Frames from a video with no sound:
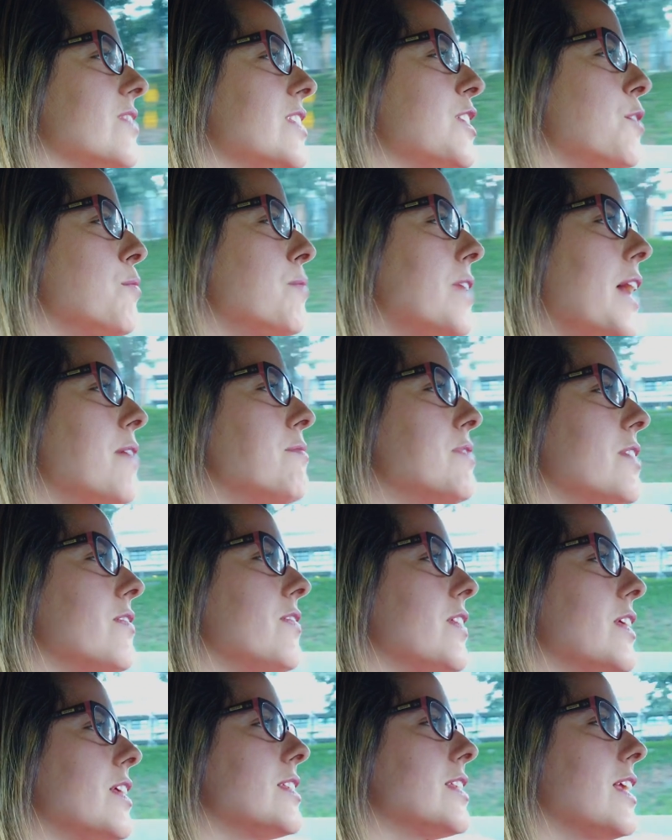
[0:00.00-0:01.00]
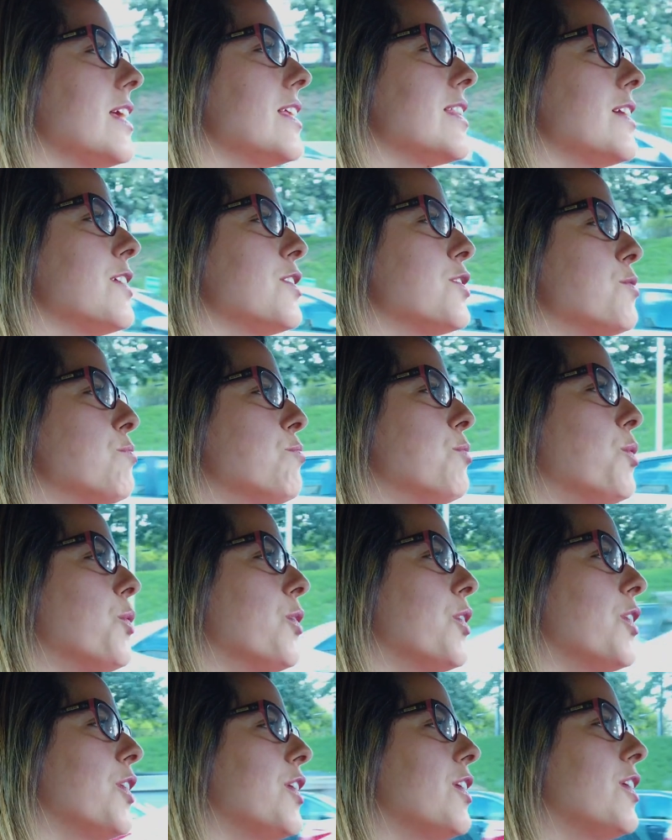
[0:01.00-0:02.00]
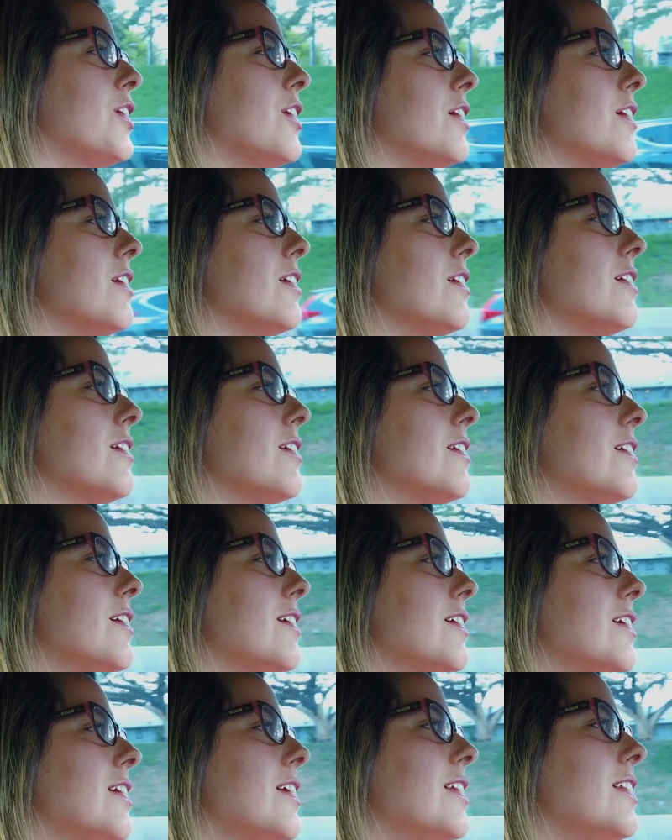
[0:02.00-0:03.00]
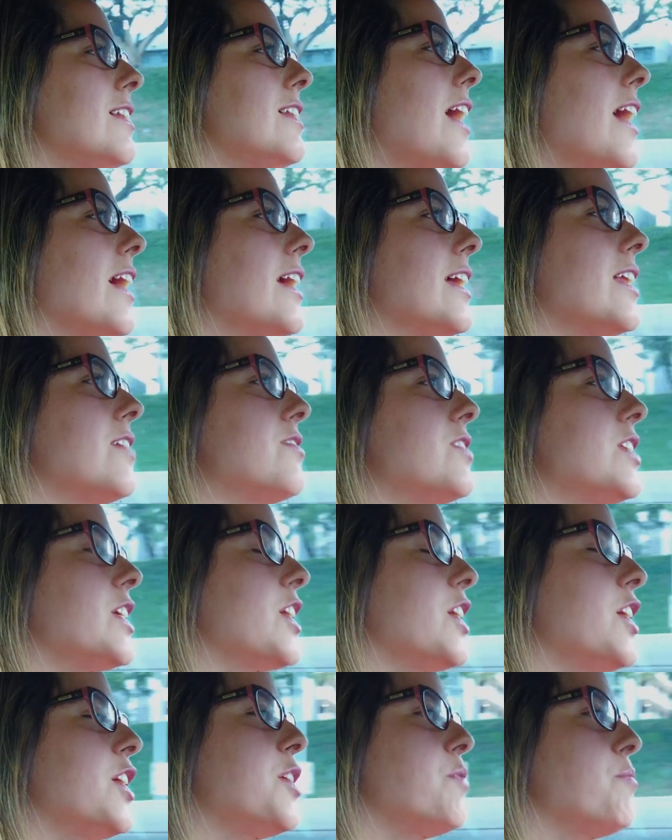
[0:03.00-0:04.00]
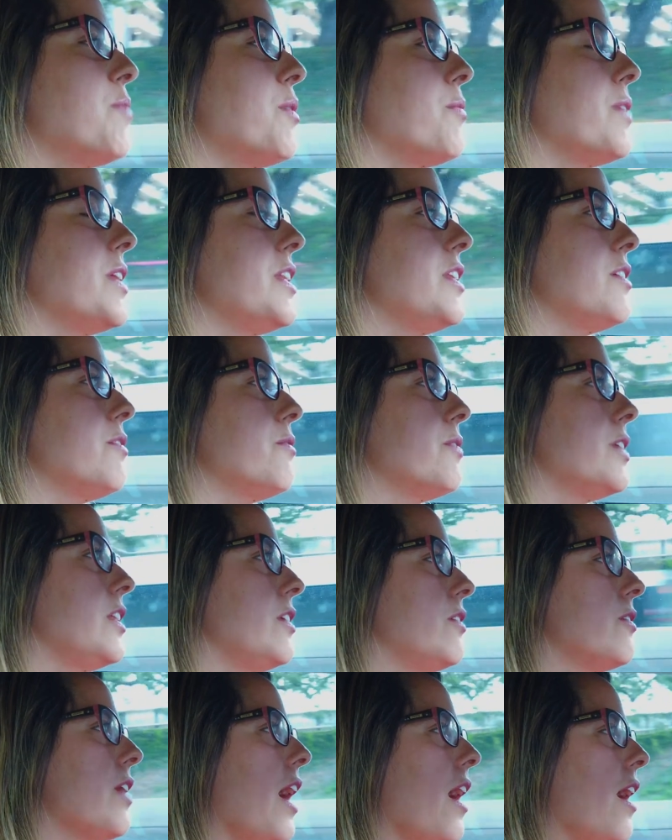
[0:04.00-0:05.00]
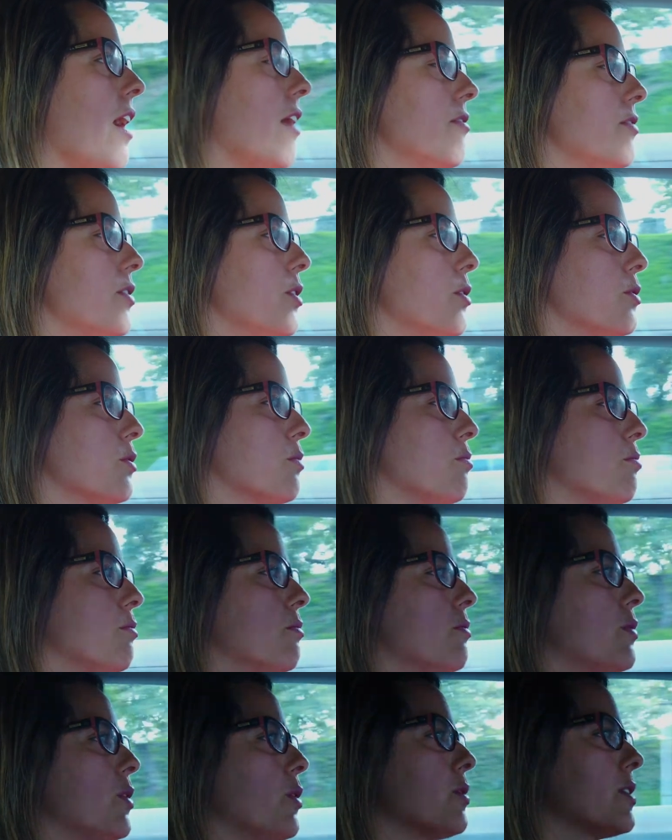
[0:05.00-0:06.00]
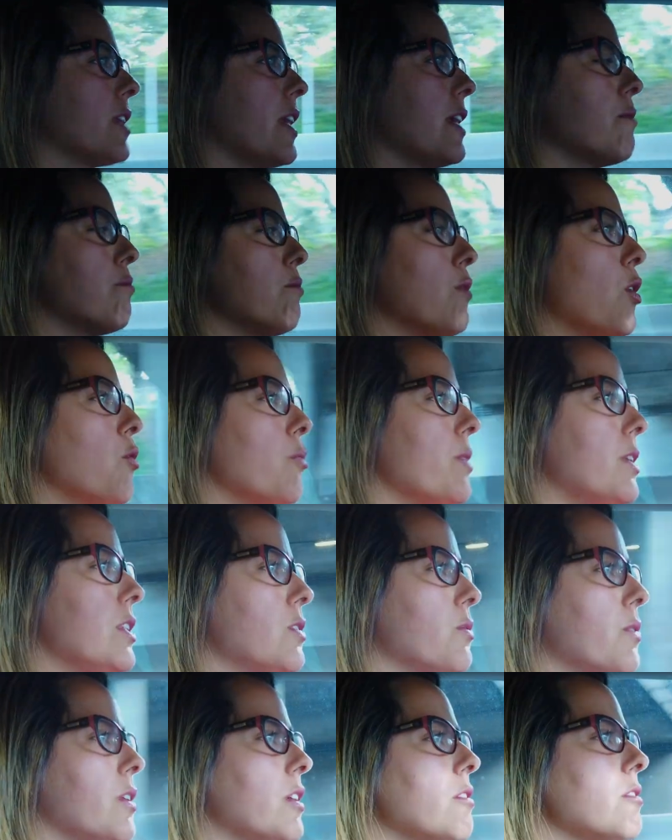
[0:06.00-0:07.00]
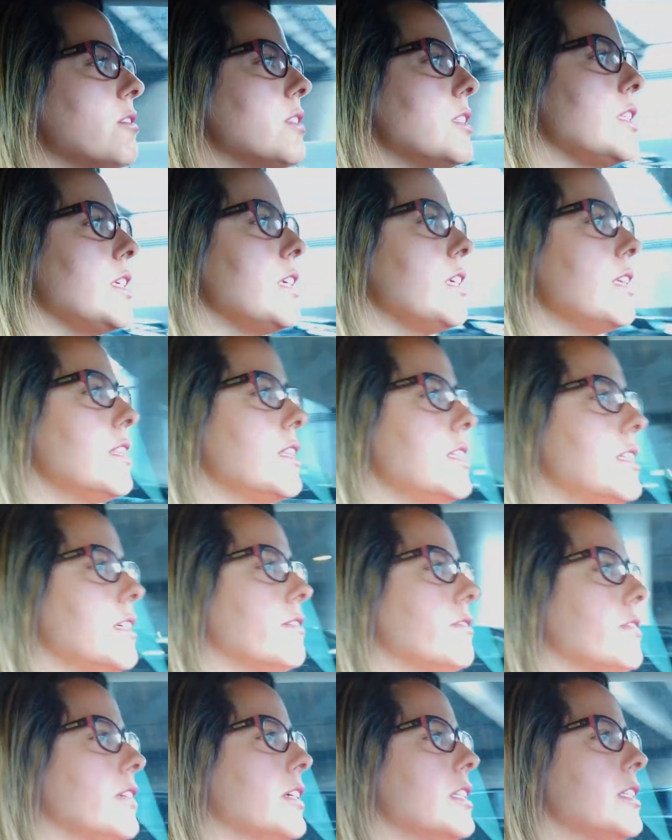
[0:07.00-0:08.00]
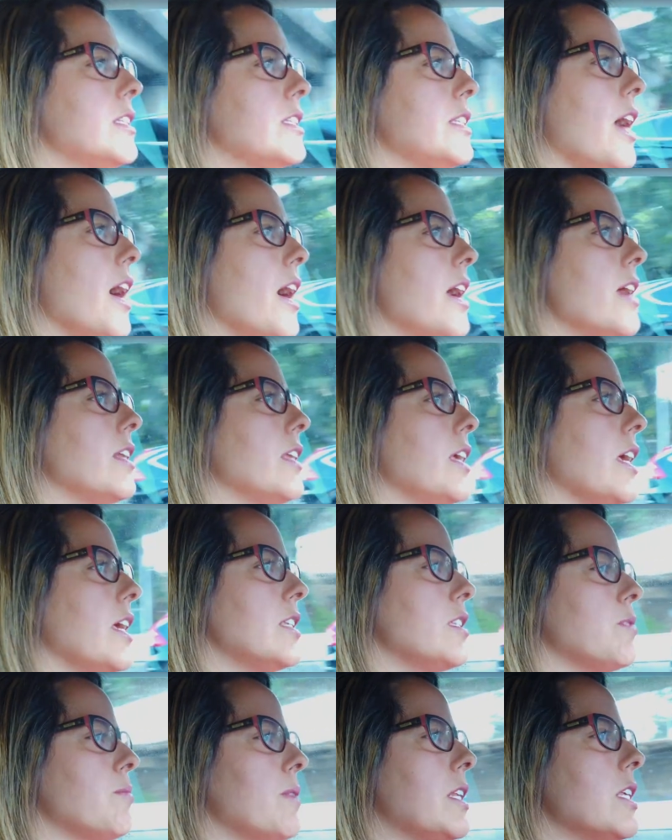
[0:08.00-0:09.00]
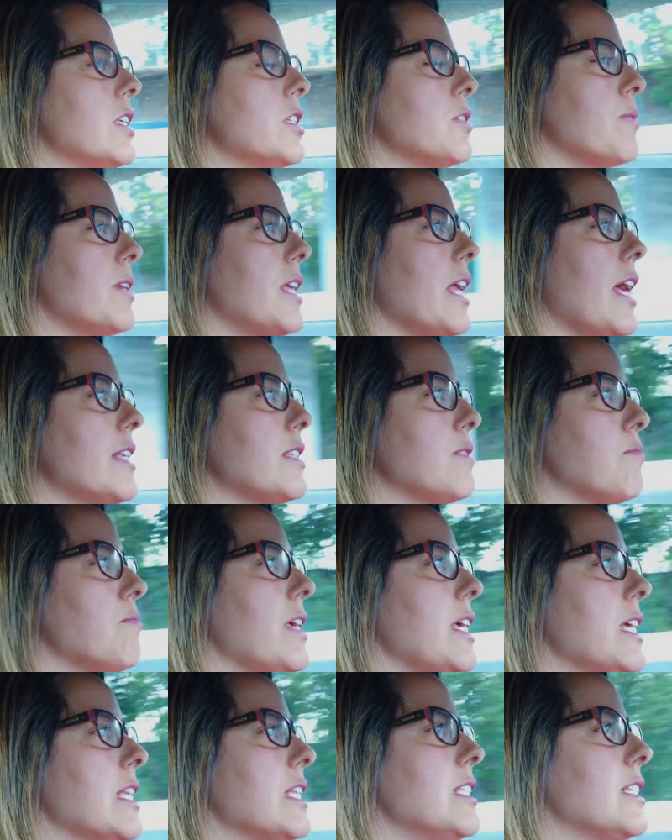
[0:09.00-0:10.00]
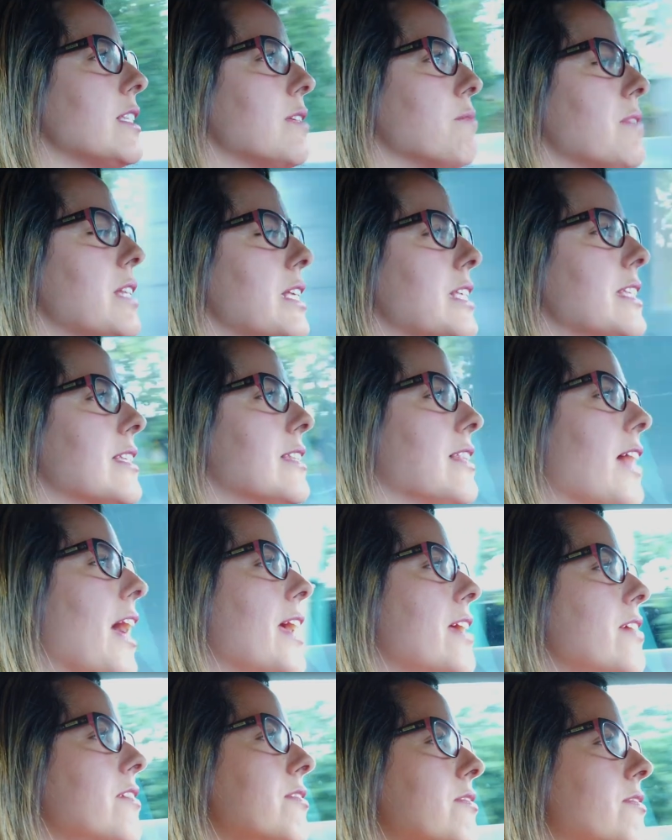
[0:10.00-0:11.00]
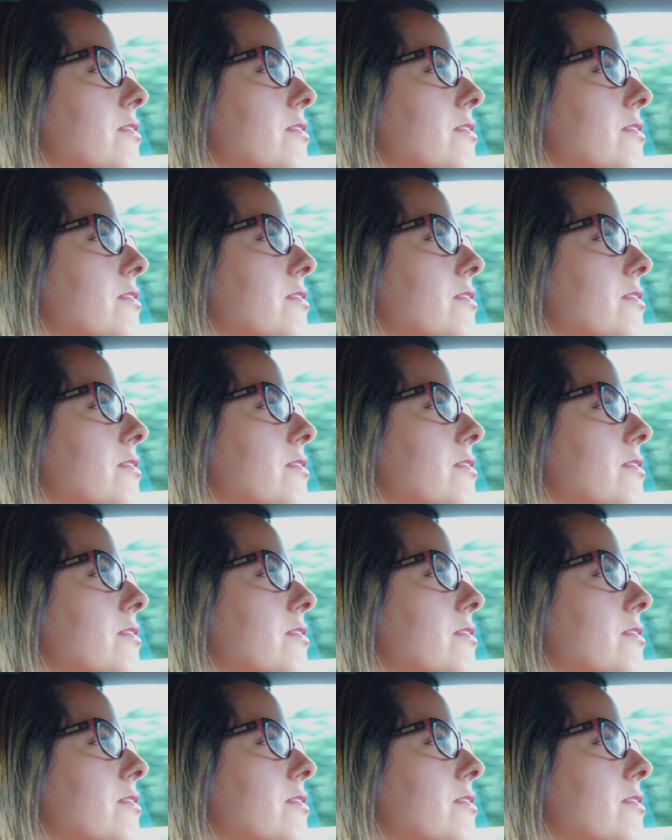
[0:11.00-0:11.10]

Sometimes it feels like there's more negative to good, but when you have those like moments where you see the difference that case management has made in somebody's life,